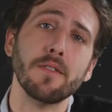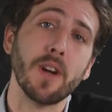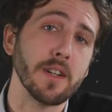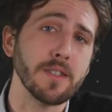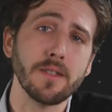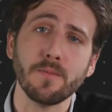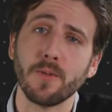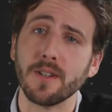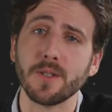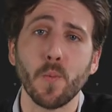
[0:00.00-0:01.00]
Russia,
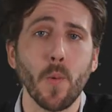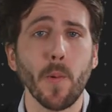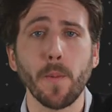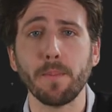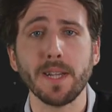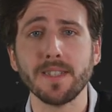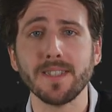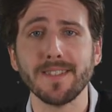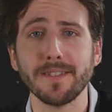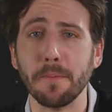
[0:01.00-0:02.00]
where its warm
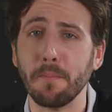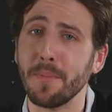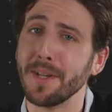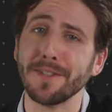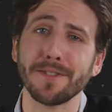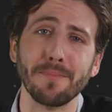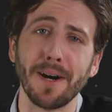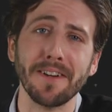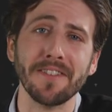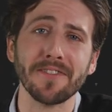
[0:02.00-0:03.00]
beaches and big
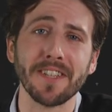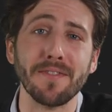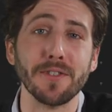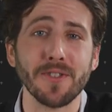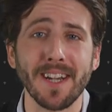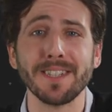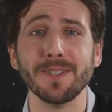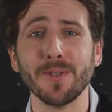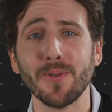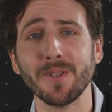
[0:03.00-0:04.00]
smiles have
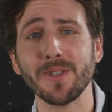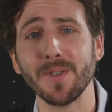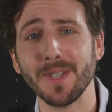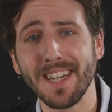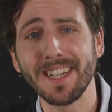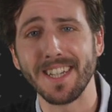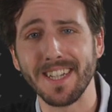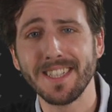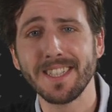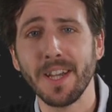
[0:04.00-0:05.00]
attracted tourists for
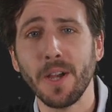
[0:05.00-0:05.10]
decades,